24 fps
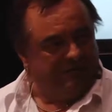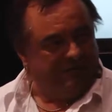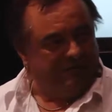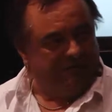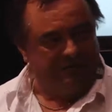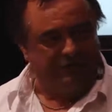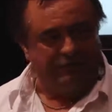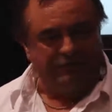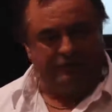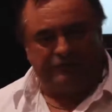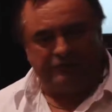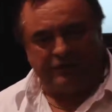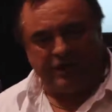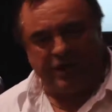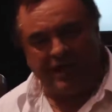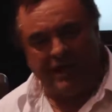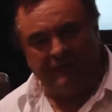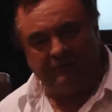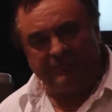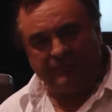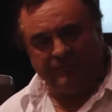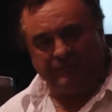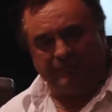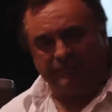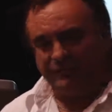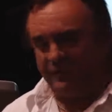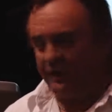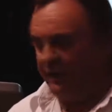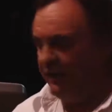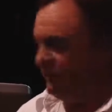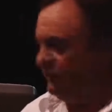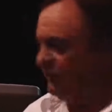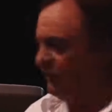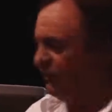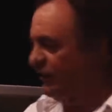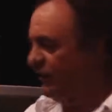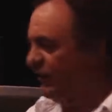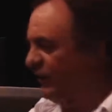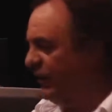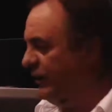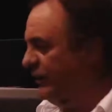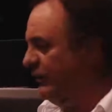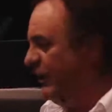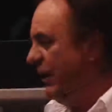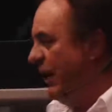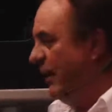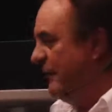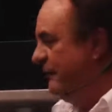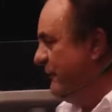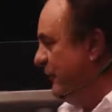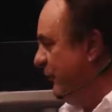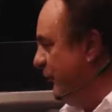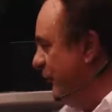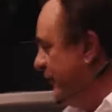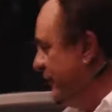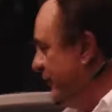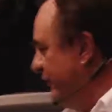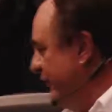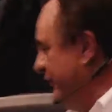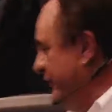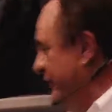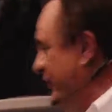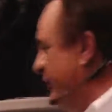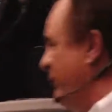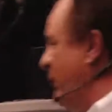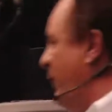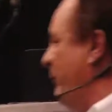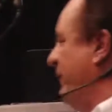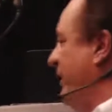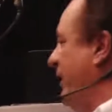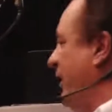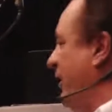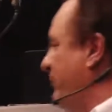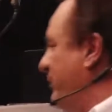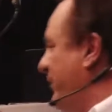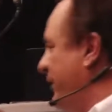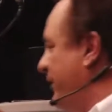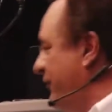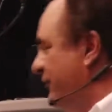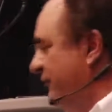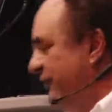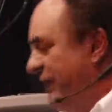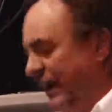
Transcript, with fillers: Due to time constraints here, unfortunately, we won't be able to put a